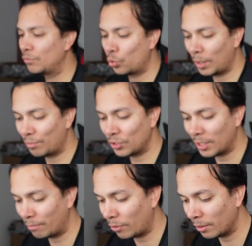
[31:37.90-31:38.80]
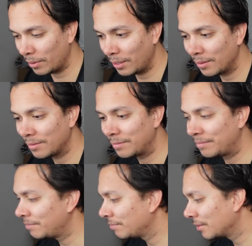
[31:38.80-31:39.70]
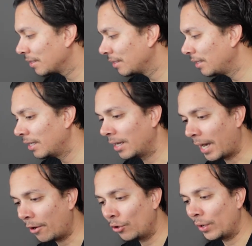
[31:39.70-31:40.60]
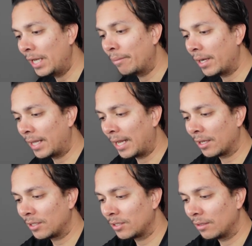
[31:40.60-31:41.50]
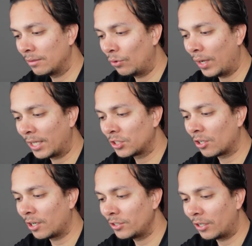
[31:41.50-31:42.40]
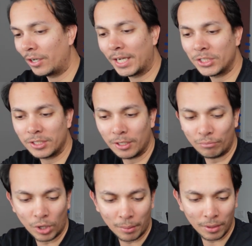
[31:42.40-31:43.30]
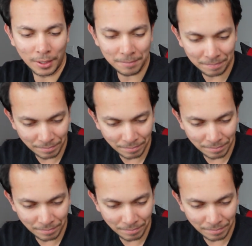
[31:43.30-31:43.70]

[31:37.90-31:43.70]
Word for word: 20% probably. I don't know anybody that likes who likes cars that are not centered properly.